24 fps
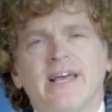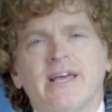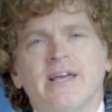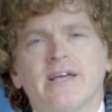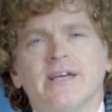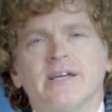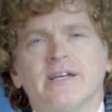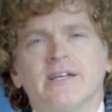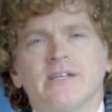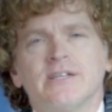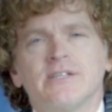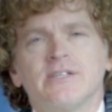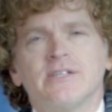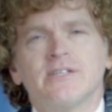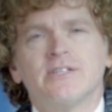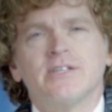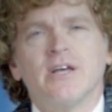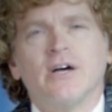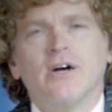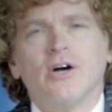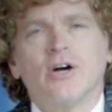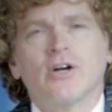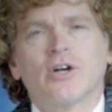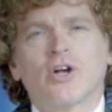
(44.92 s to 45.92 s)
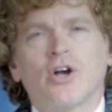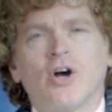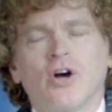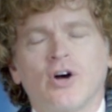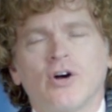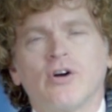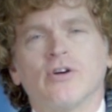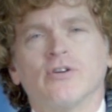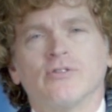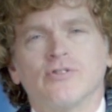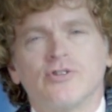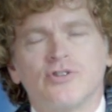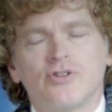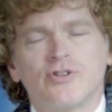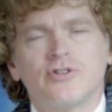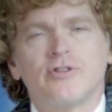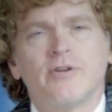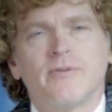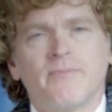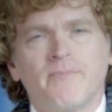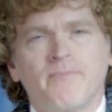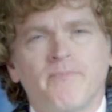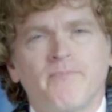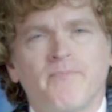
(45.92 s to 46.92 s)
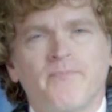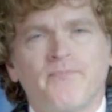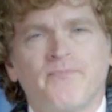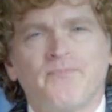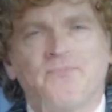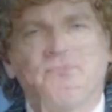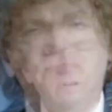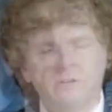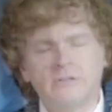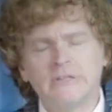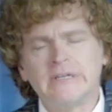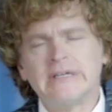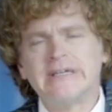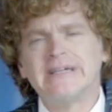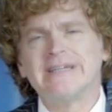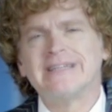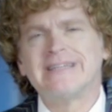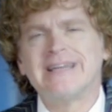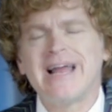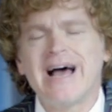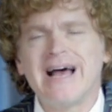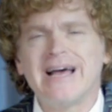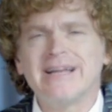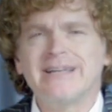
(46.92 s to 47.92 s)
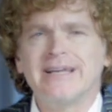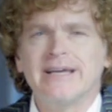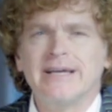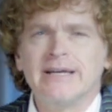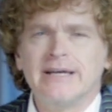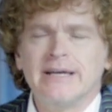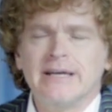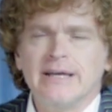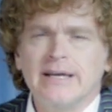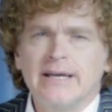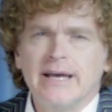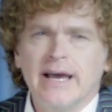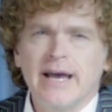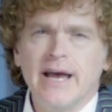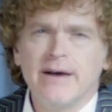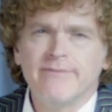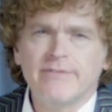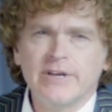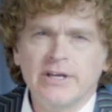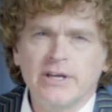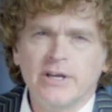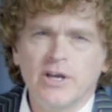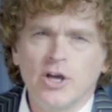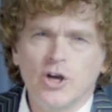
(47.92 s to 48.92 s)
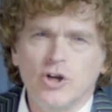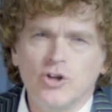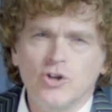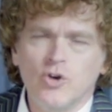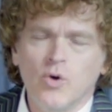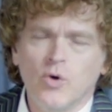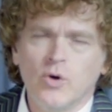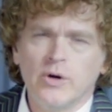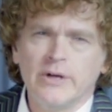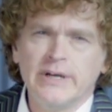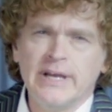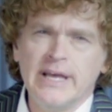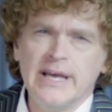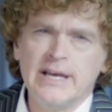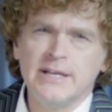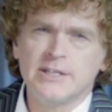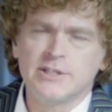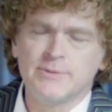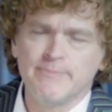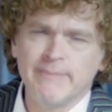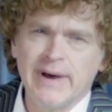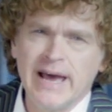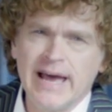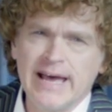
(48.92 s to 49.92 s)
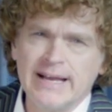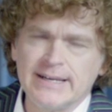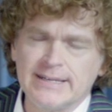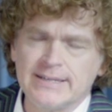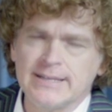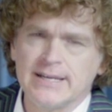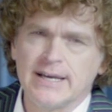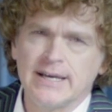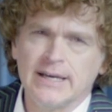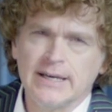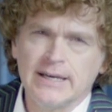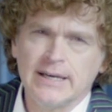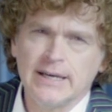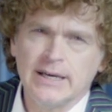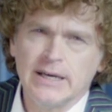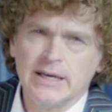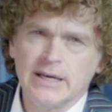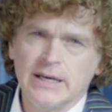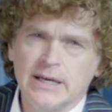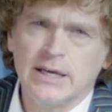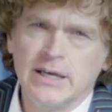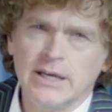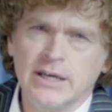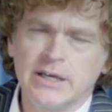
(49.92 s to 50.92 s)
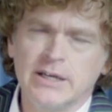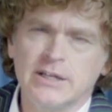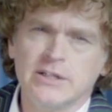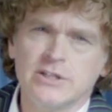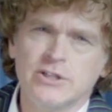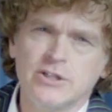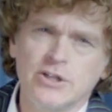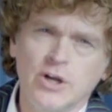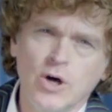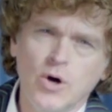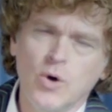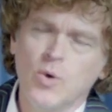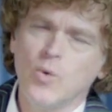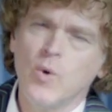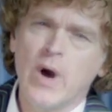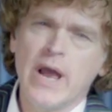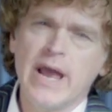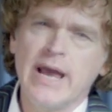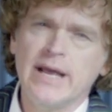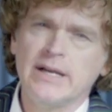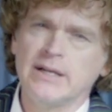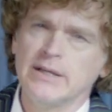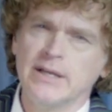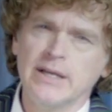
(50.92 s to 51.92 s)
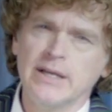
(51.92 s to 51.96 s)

is a curse. Not having your needs met is no way to